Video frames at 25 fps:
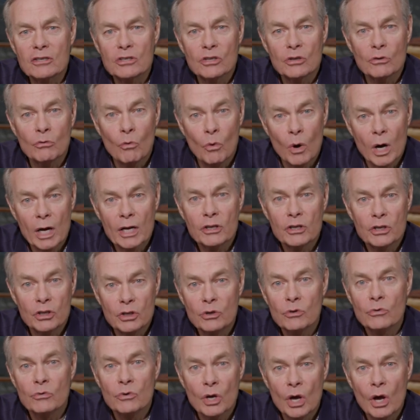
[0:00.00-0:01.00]
to what
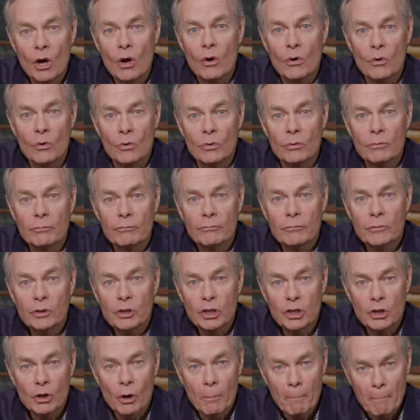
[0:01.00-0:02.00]
you know,
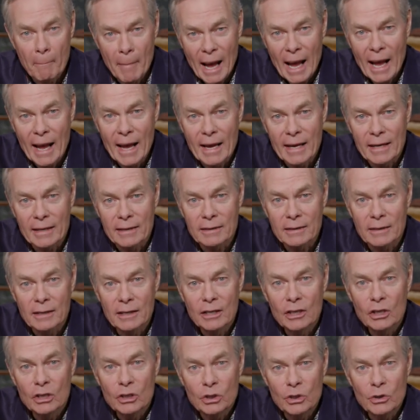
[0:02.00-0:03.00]
your mind.
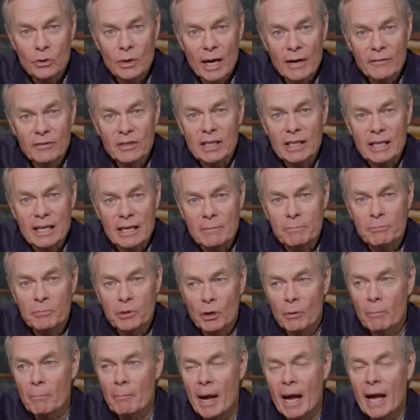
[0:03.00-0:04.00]
You have to keep
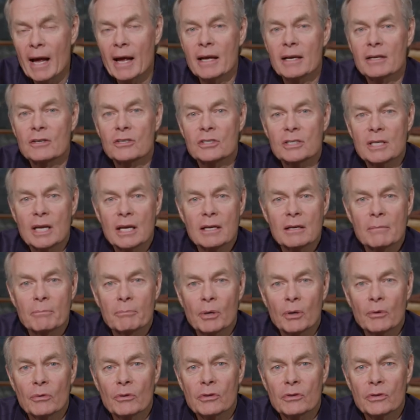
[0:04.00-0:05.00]
your mind stayed
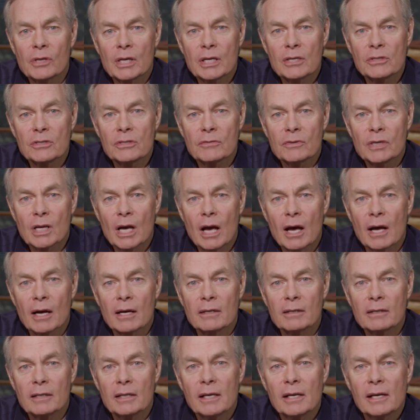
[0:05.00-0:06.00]
upon the things of
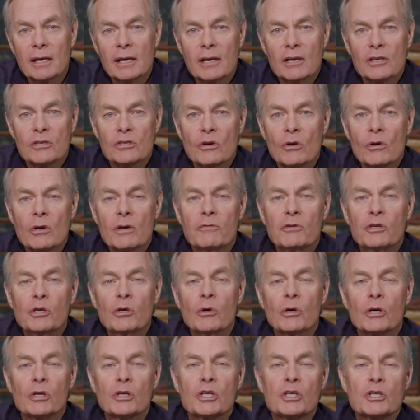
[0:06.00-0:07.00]
God. So if you
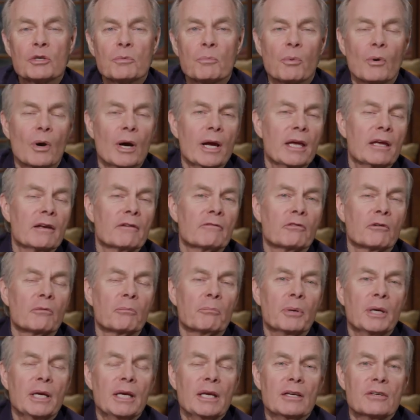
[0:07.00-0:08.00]
are just praying for
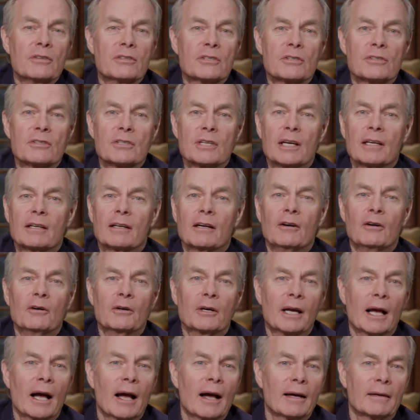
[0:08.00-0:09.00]
peace and saying, Oh
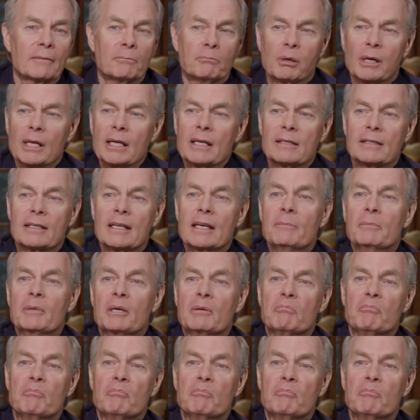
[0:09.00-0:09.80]
God, please give me